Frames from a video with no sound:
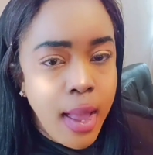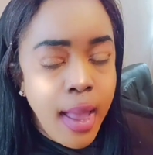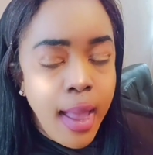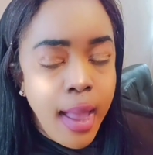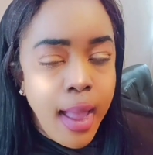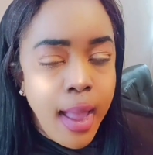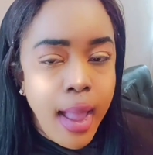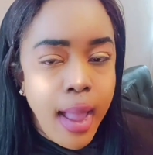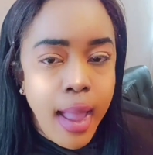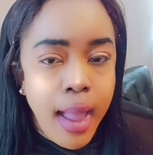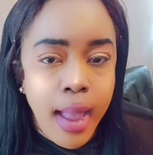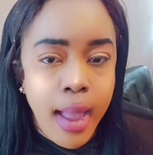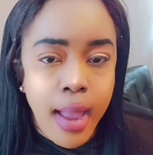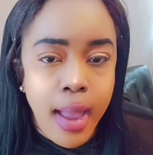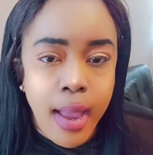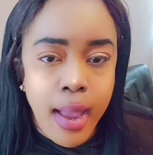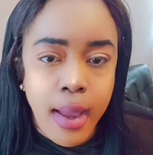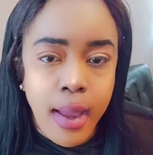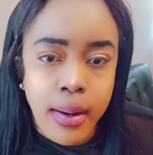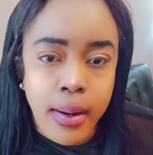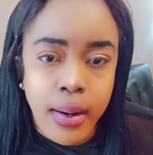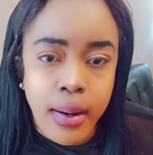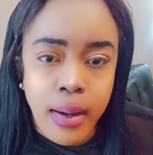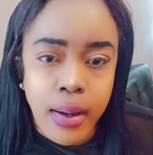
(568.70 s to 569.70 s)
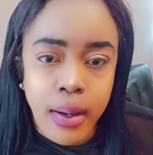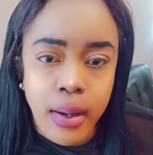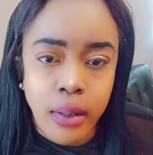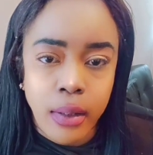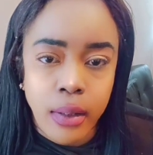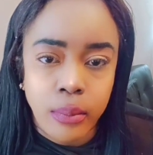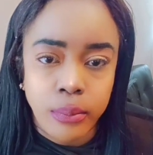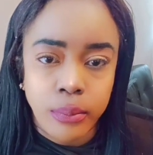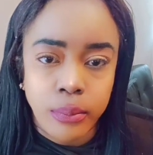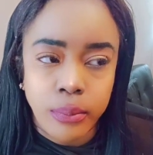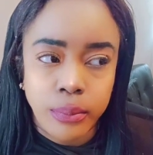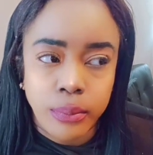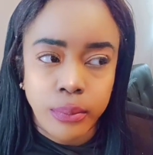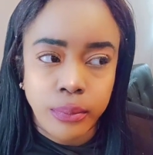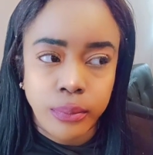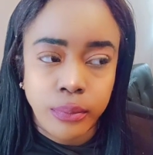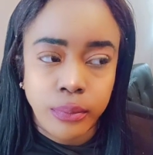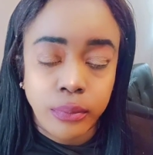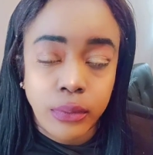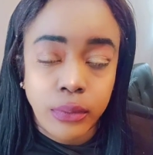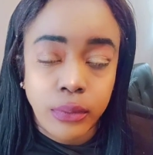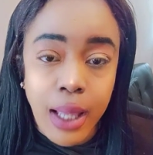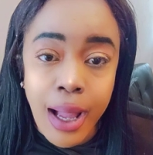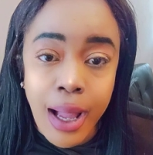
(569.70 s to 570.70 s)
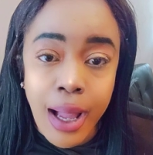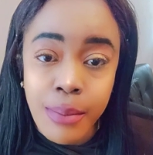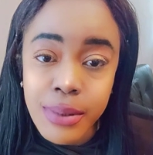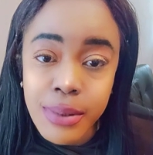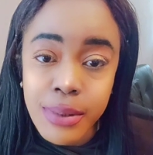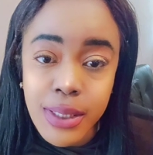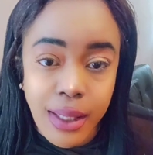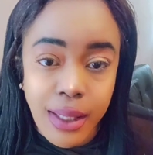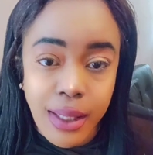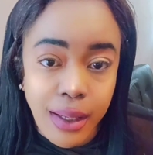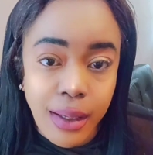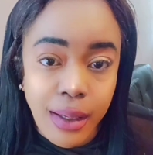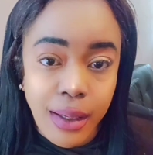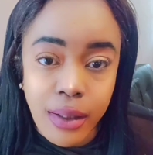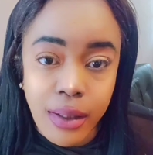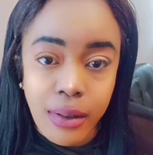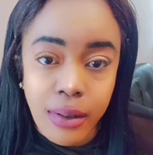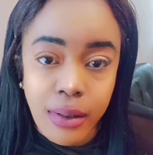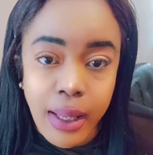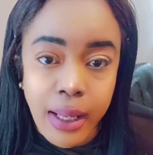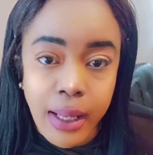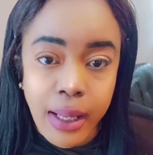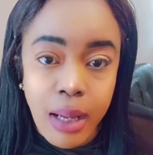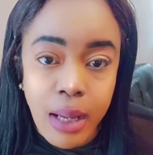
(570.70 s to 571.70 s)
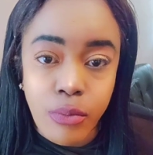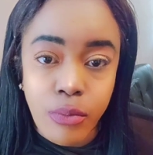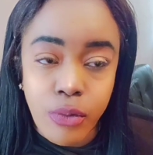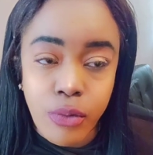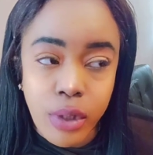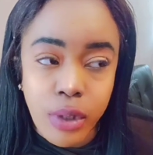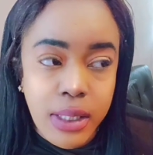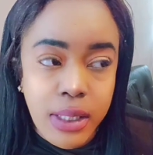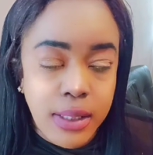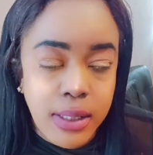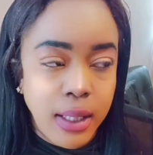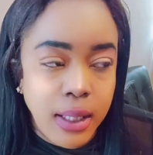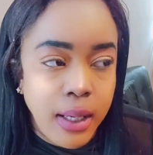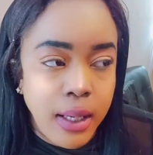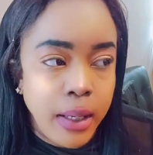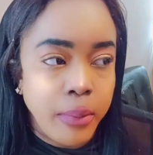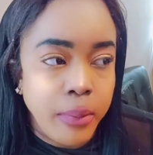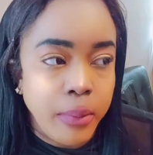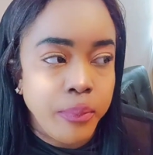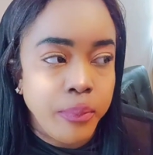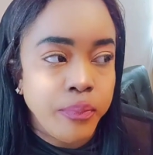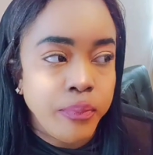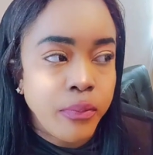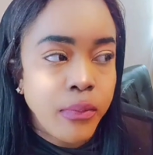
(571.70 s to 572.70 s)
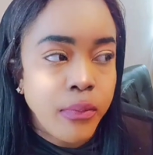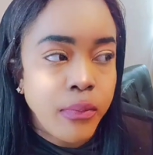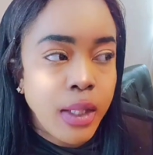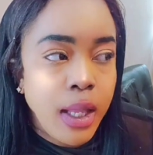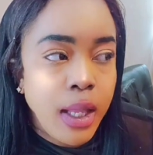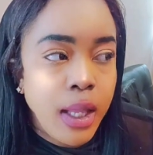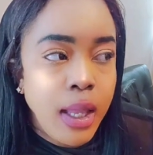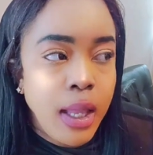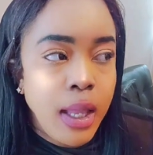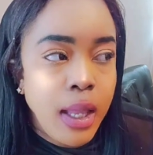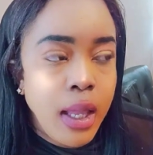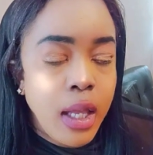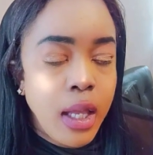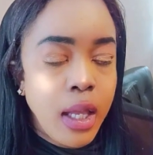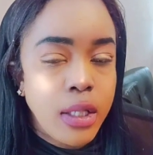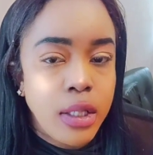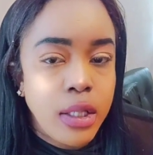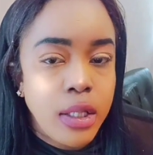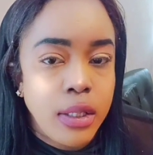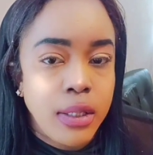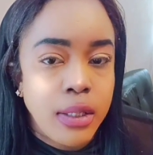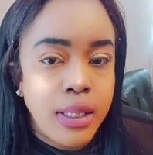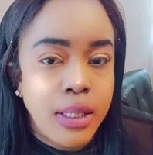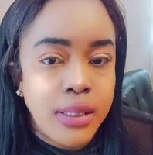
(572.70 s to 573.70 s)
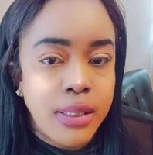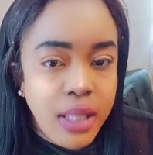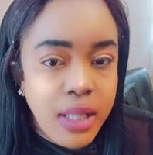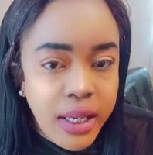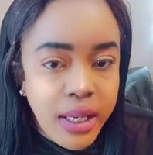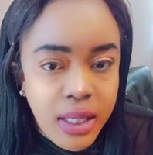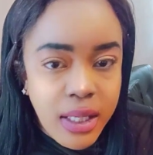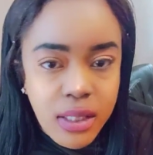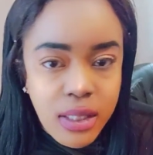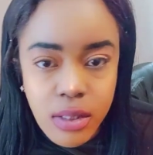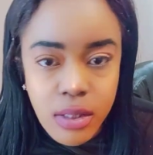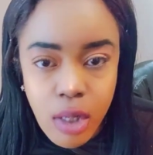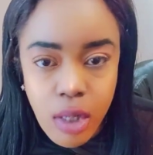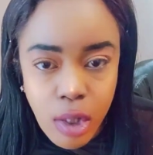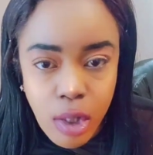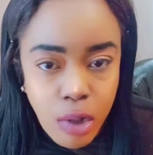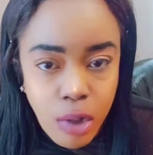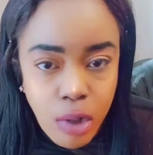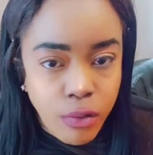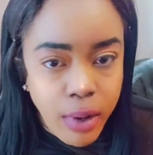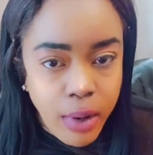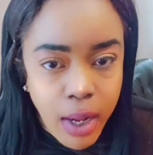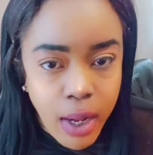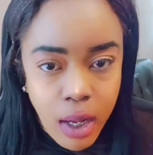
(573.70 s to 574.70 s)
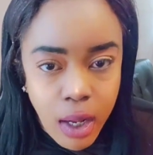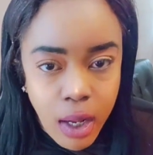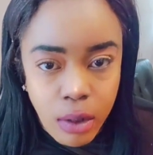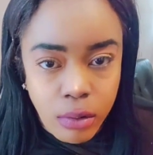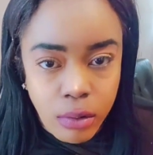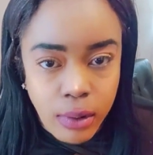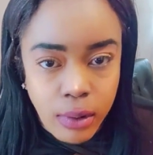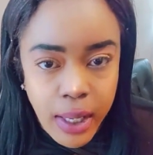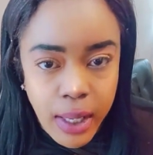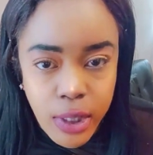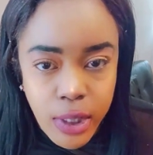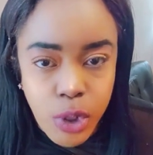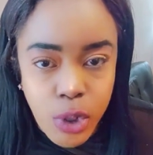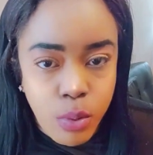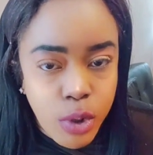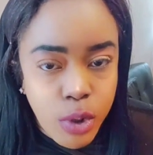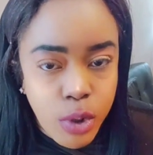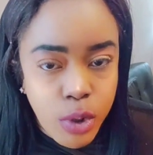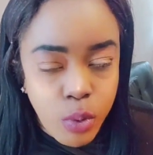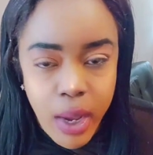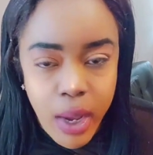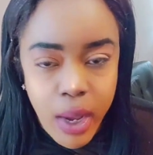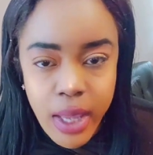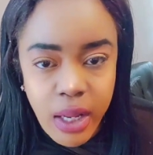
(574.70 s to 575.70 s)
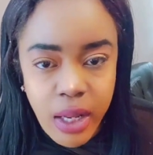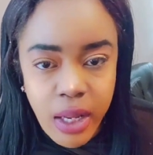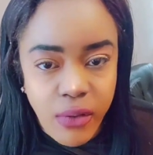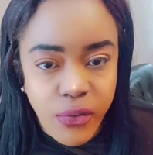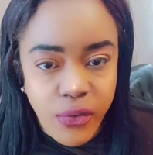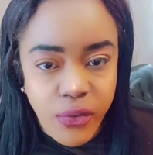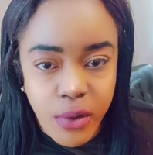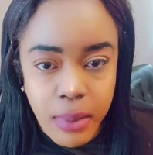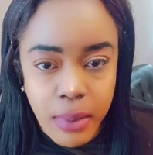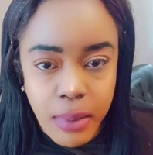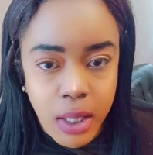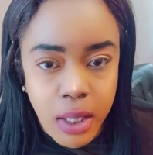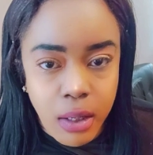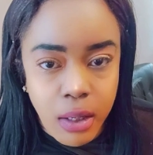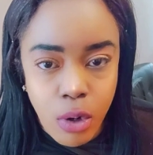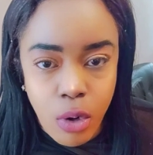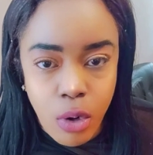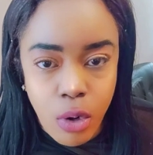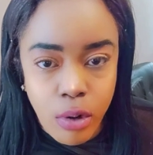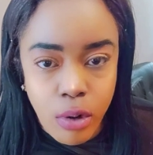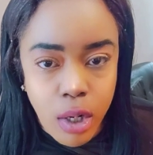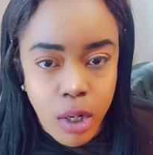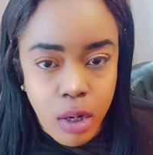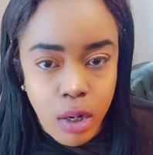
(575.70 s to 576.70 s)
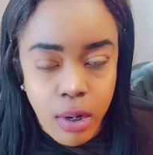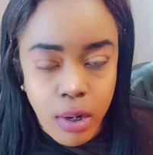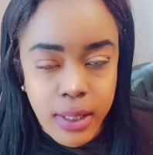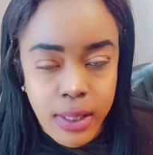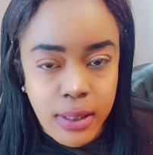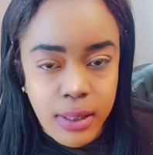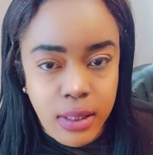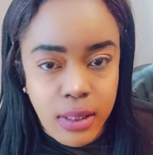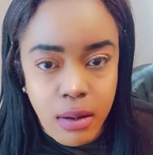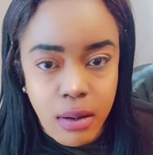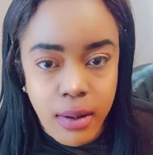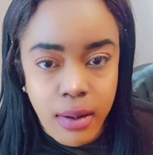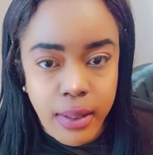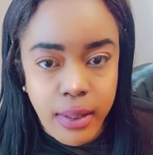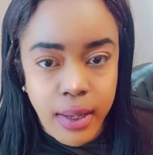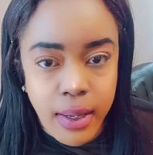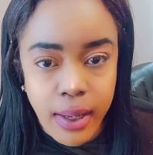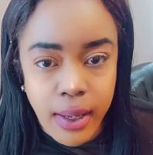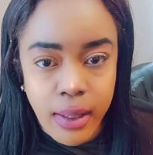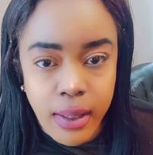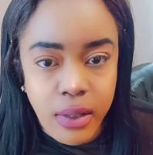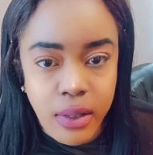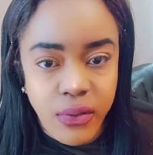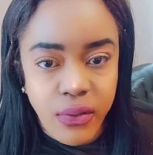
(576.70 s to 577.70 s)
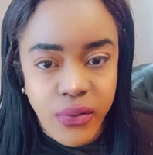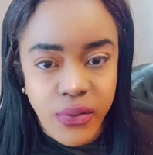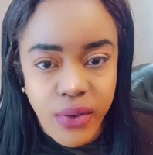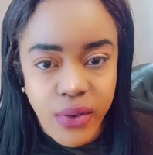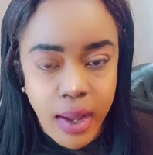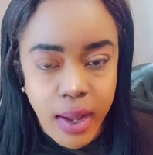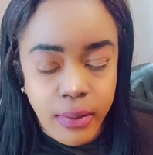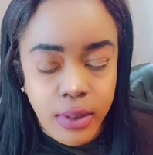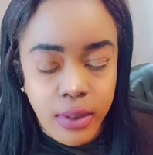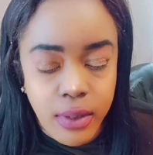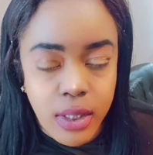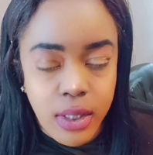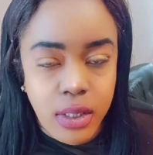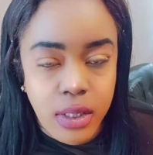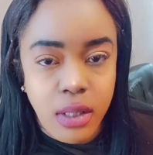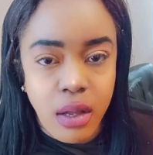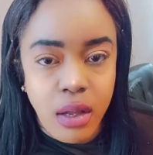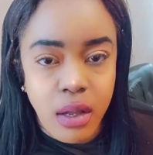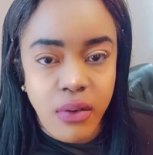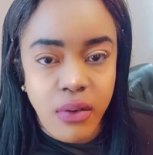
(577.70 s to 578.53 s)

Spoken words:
And I'm scared. Like, I'm really scared. This lady stuck around. Like, she was waiting for me to go to her and tell her that I couldn't find the stuff.